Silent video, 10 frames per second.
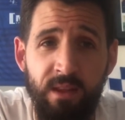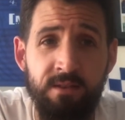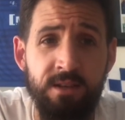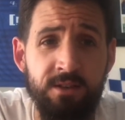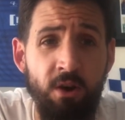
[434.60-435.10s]

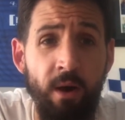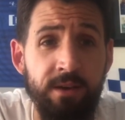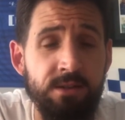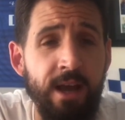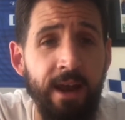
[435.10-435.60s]
it's exciting
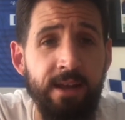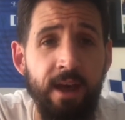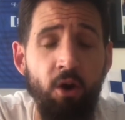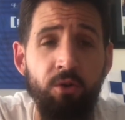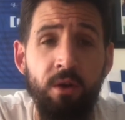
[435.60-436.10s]
to see how they
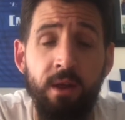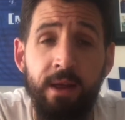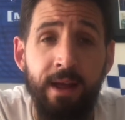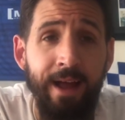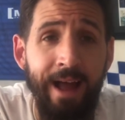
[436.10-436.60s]
get on.
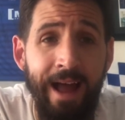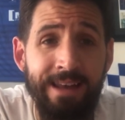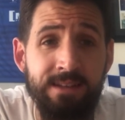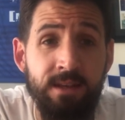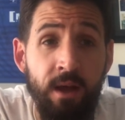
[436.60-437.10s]

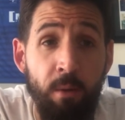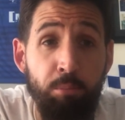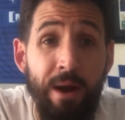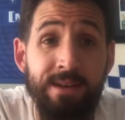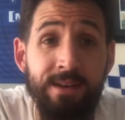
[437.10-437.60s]
And
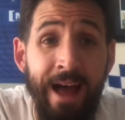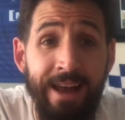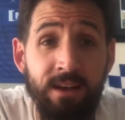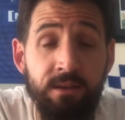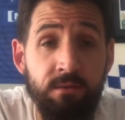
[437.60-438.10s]
Brendan
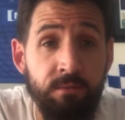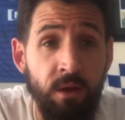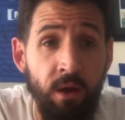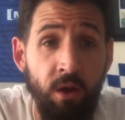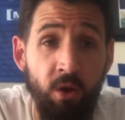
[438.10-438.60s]
Hanlon,
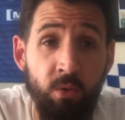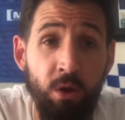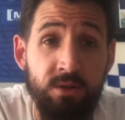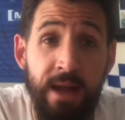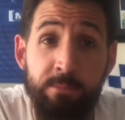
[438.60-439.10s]
who
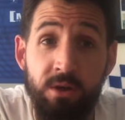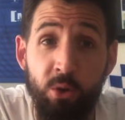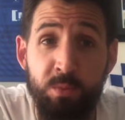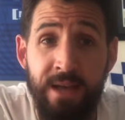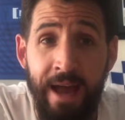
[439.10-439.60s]
looks an
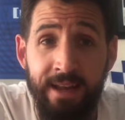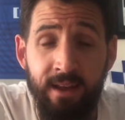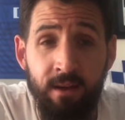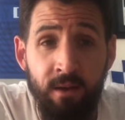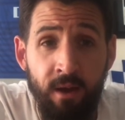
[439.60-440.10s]
absolute
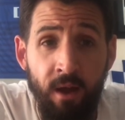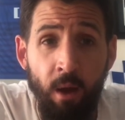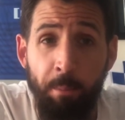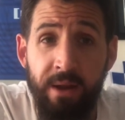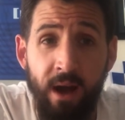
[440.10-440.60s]
tank,
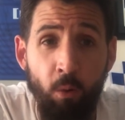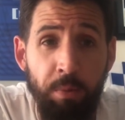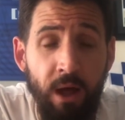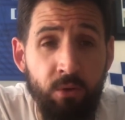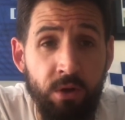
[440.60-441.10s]
big old
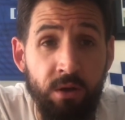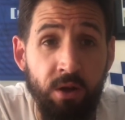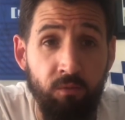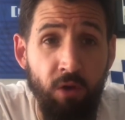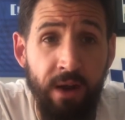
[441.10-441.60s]
bloke,
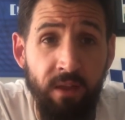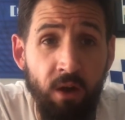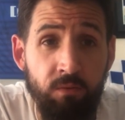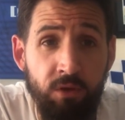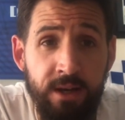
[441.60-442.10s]
can run
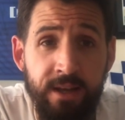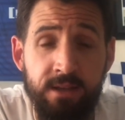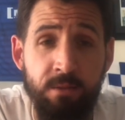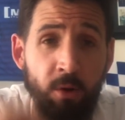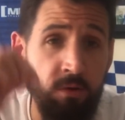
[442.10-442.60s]
though, really
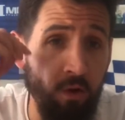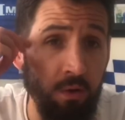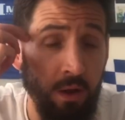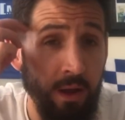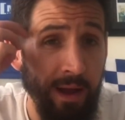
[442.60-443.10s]
gets a move
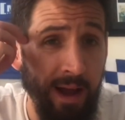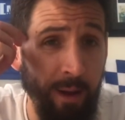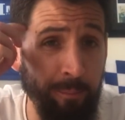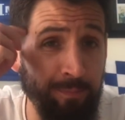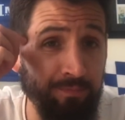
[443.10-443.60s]

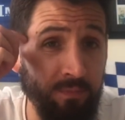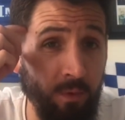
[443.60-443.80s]
on.